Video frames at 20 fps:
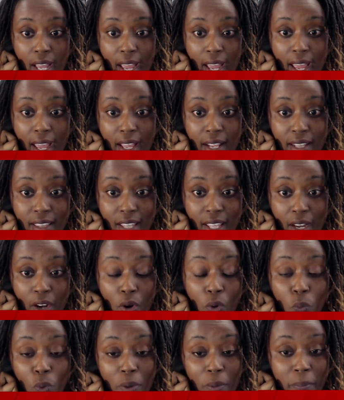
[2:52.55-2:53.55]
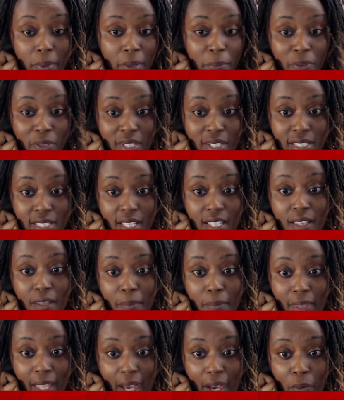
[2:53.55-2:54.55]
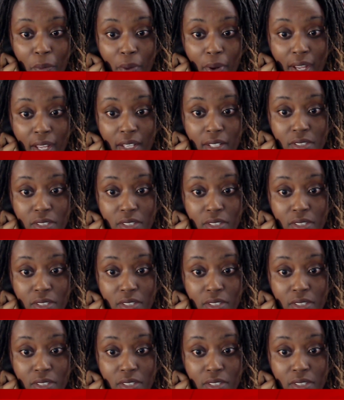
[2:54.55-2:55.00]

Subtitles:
and they don't want people to see them that way.